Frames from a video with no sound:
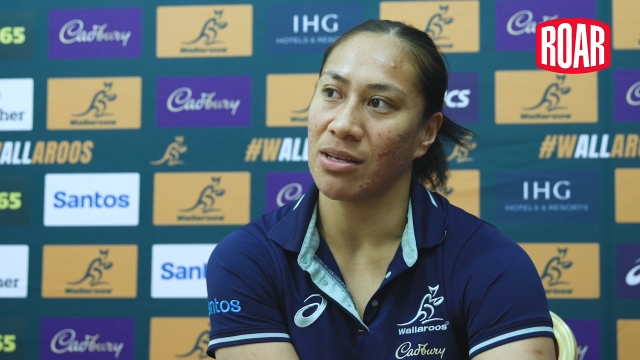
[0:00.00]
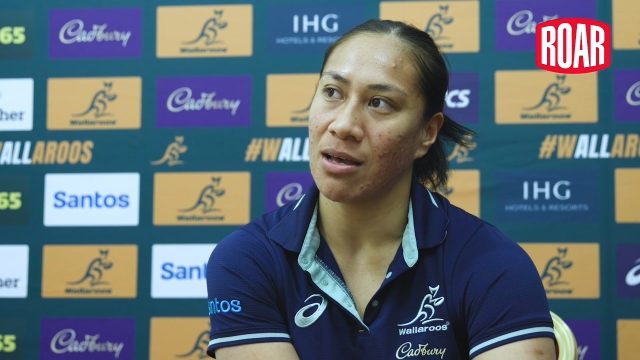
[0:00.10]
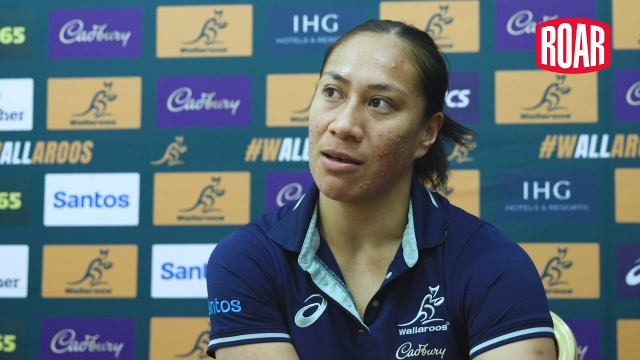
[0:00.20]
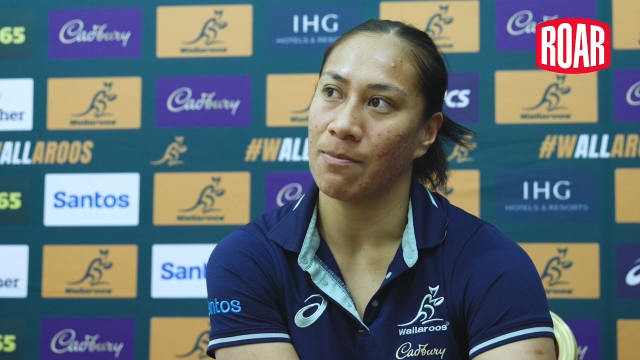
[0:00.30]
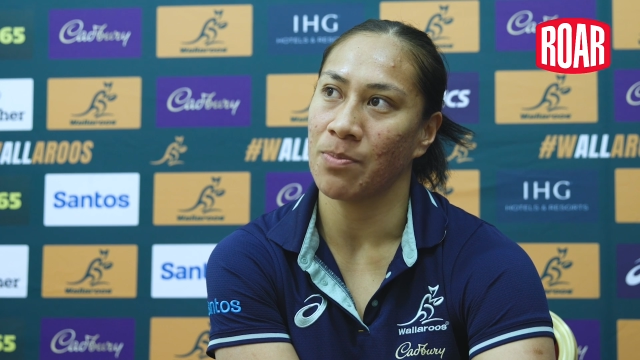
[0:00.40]

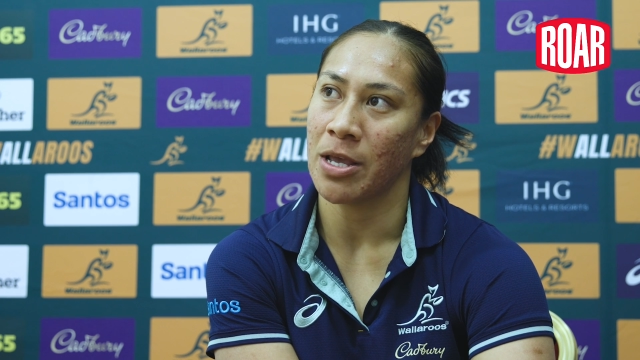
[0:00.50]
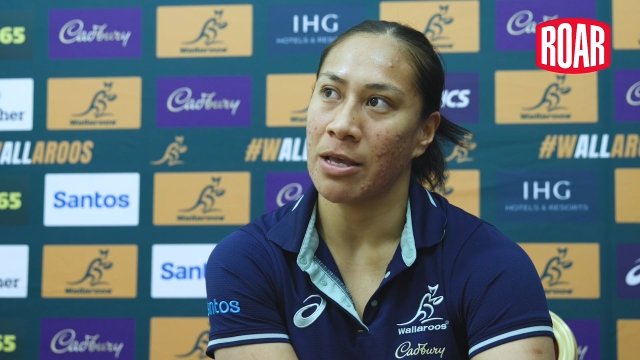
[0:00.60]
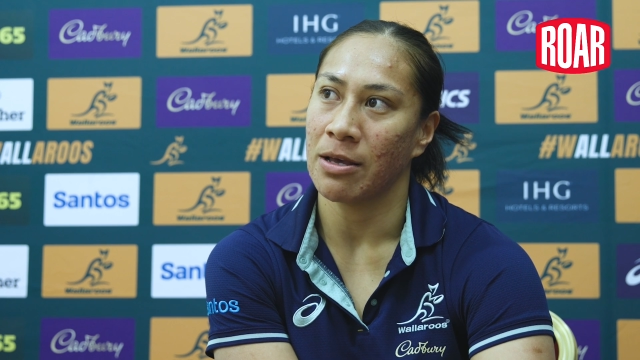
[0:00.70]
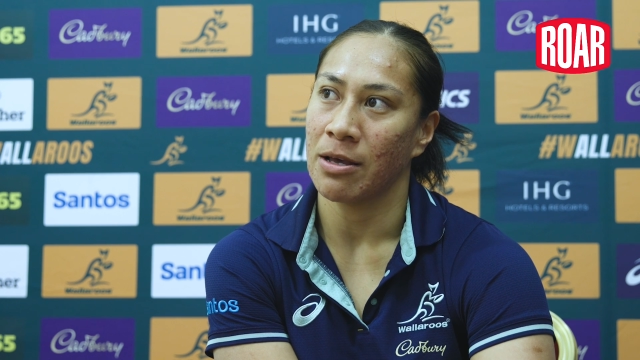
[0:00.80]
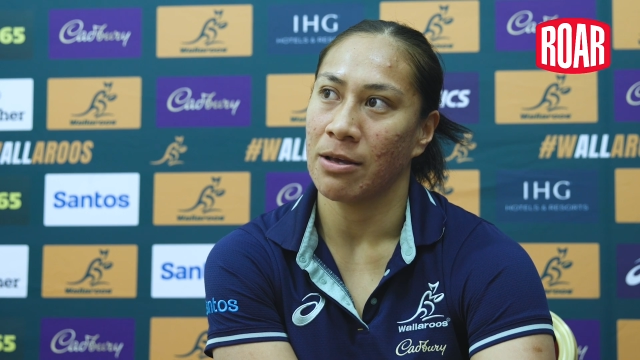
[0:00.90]
but
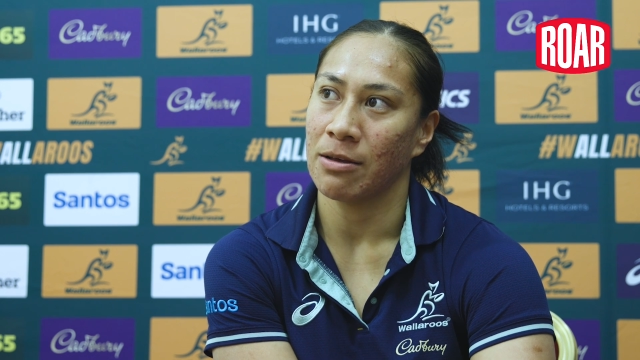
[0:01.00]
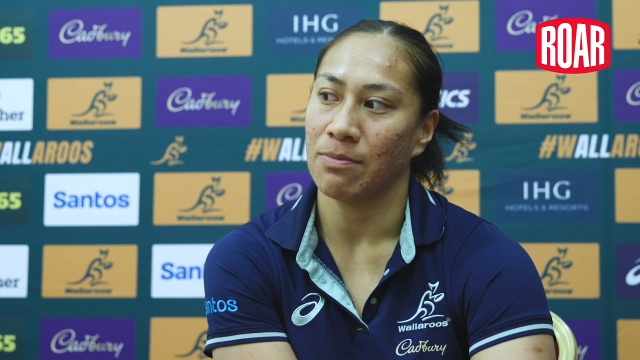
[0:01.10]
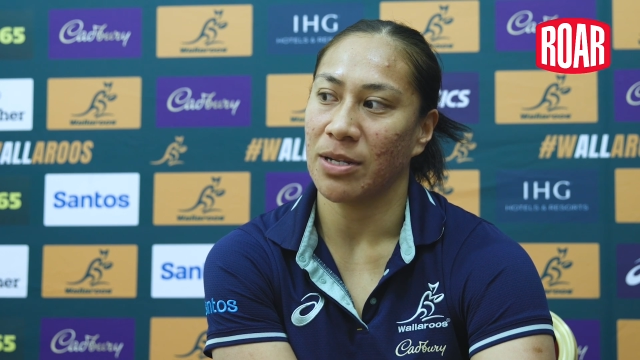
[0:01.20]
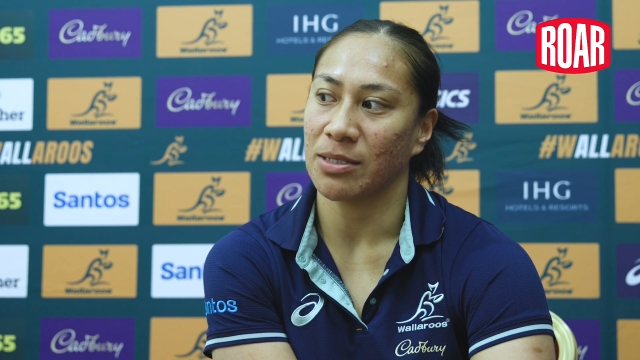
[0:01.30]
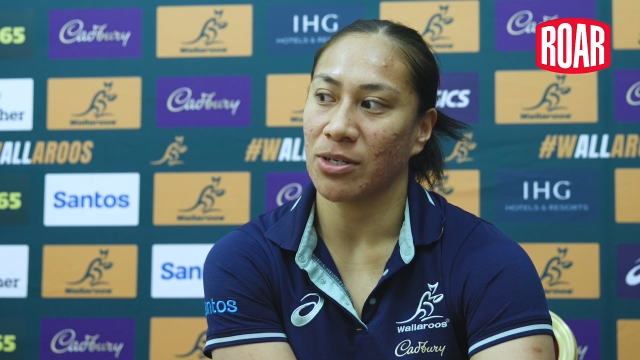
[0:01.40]

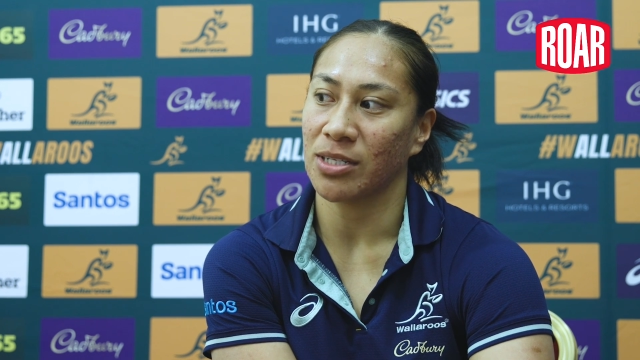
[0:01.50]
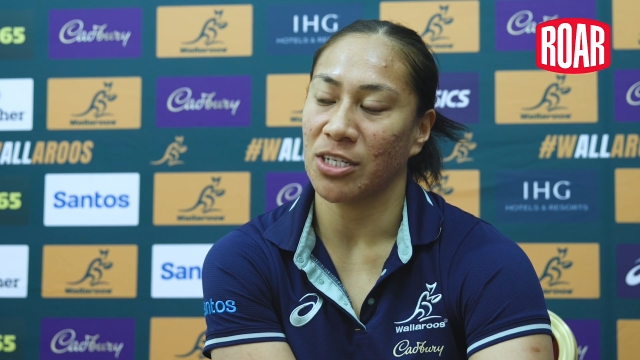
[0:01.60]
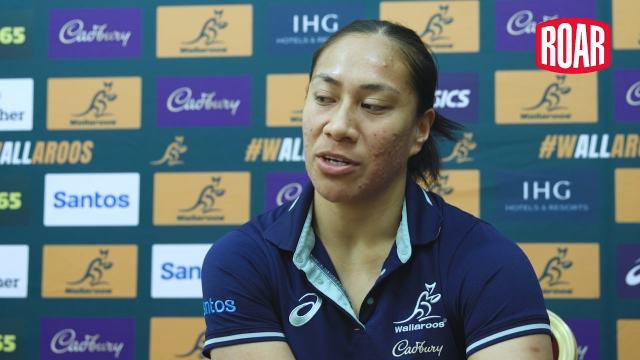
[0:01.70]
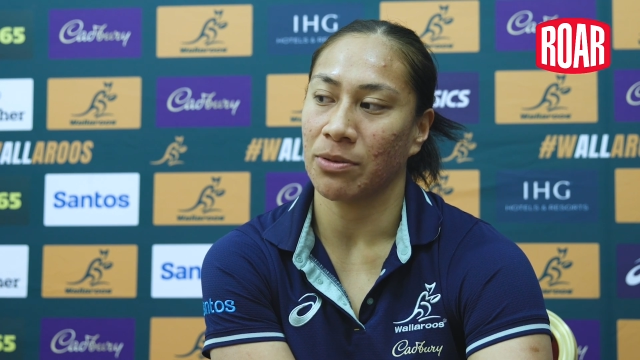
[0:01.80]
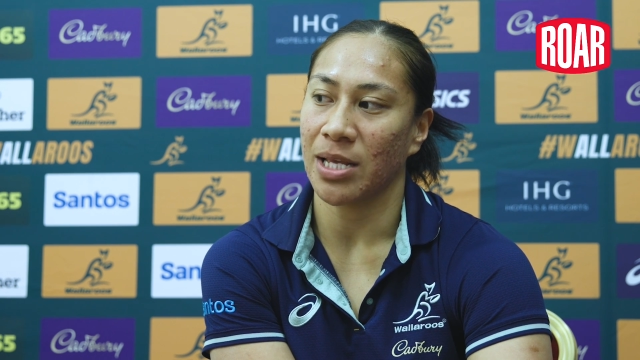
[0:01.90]
it's because I
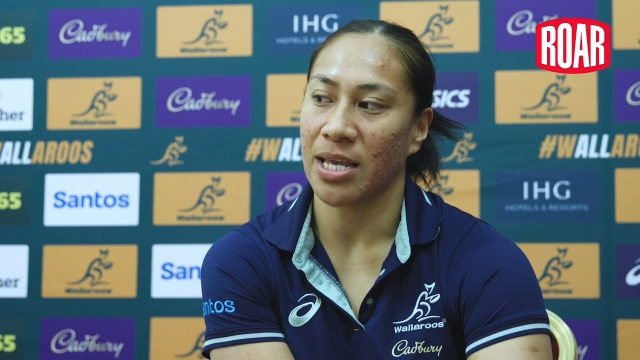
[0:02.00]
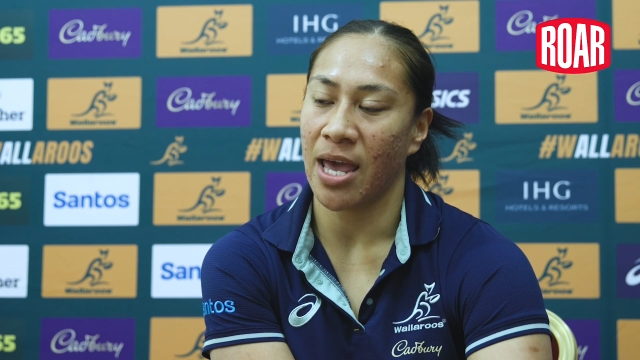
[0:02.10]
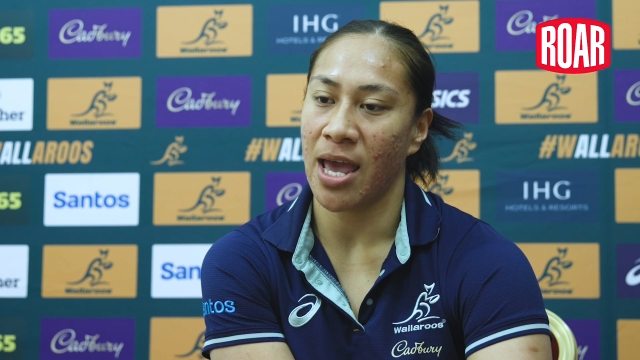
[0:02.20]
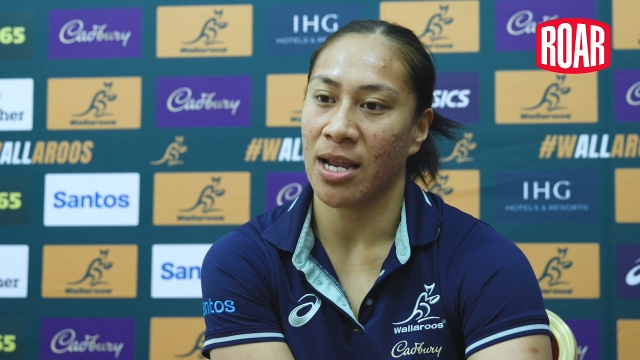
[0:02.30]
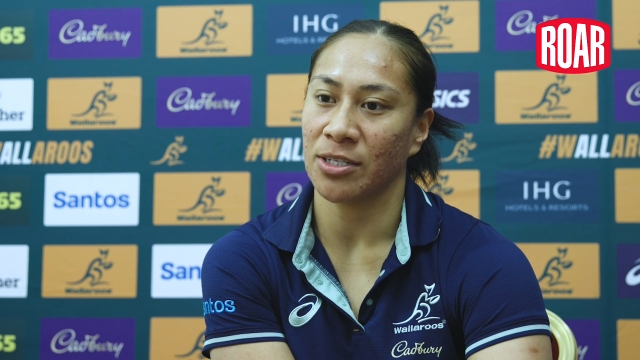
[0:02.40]
generally care.